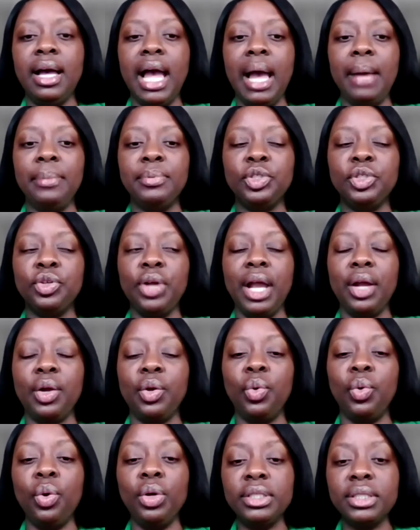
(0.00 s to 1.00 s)

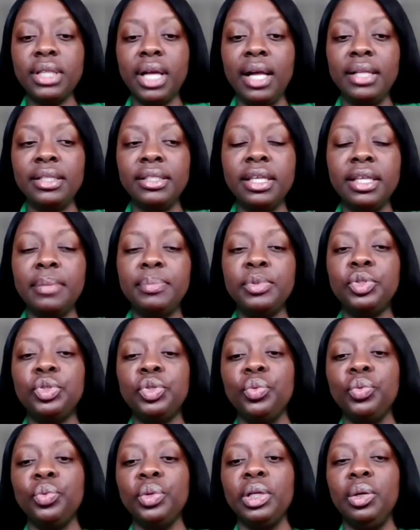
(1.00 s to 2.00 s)
abstract course concepts
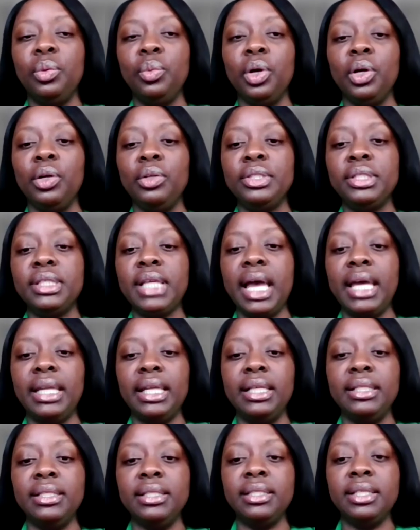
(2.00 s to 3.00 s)
to real-world
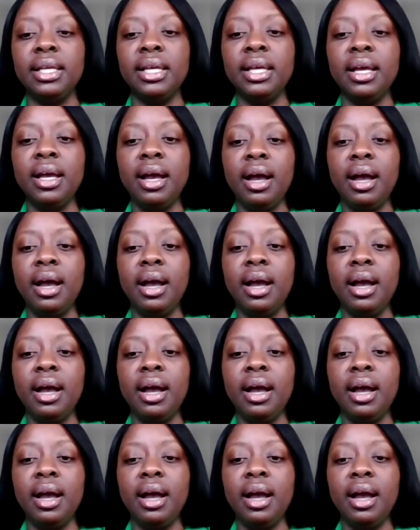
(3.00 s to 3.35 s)
settings